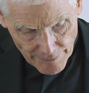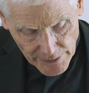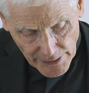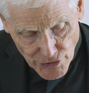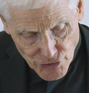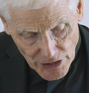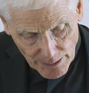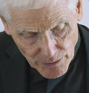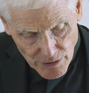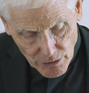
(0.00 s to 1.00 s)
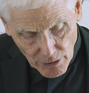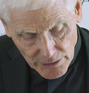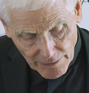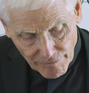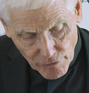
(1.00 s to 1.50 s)
The next chapter is
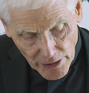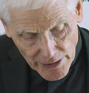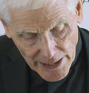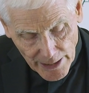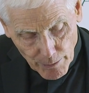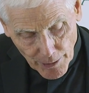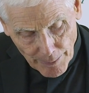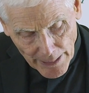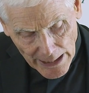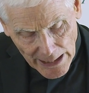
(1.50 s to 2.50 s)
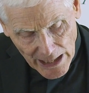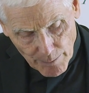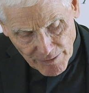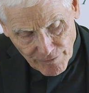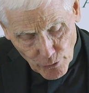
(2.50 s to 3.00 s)
called Love for Our Neighbor.
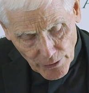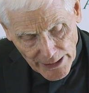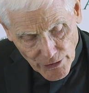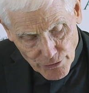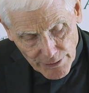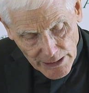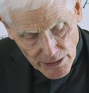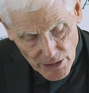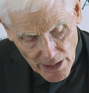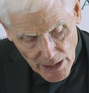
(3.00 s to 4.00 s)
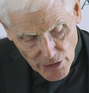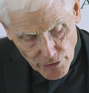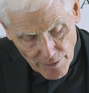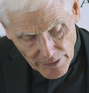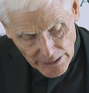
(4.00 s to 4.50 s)
And before entering
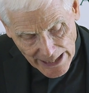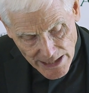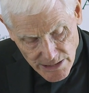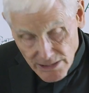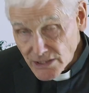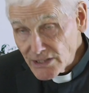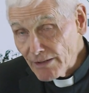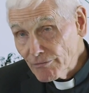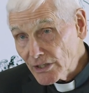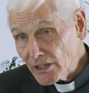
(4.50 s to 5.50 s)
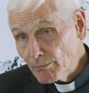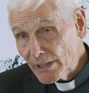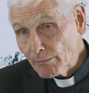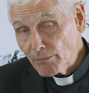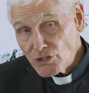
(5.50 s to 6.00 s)
into the last seven
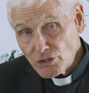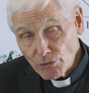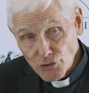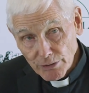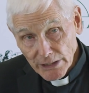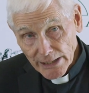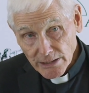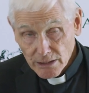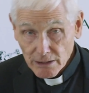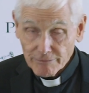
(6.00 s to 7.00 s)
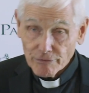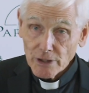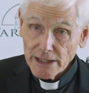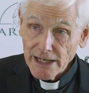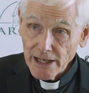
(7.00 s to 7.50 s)
commandments which relate to love
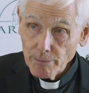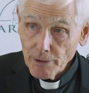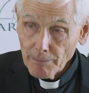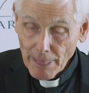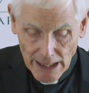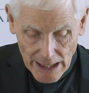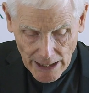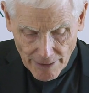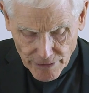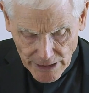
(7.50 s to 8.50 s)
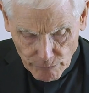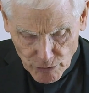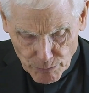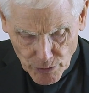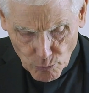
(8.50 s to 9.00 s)
for our neighbor, I thought I
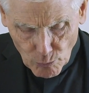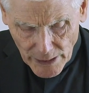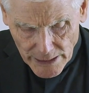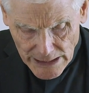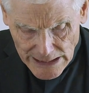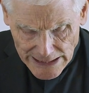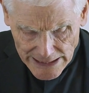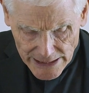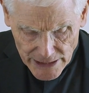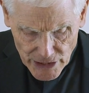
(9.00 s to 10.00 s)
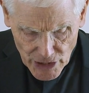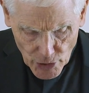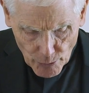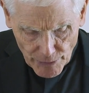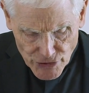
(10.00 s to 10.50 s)
would put one in
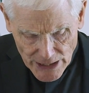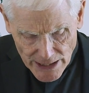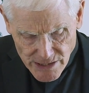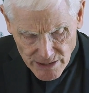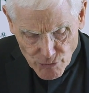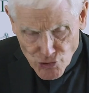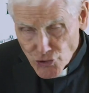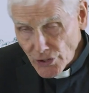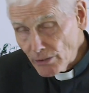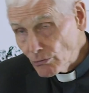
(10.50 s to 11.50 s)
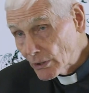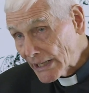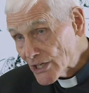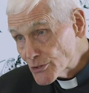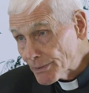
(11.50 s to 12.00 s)
which has some general
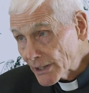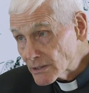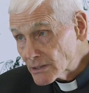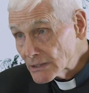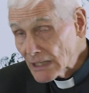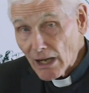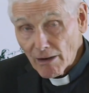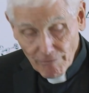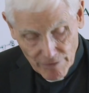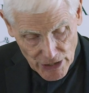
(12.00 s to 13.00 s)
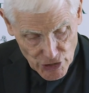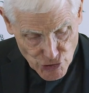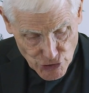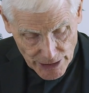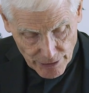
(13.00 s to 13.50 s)
aspects of
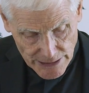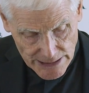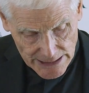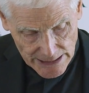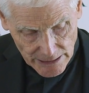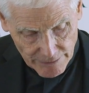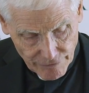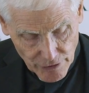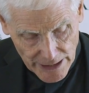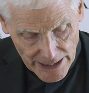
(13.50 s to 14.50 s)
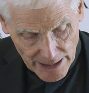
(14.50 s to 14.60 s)
charity and love for our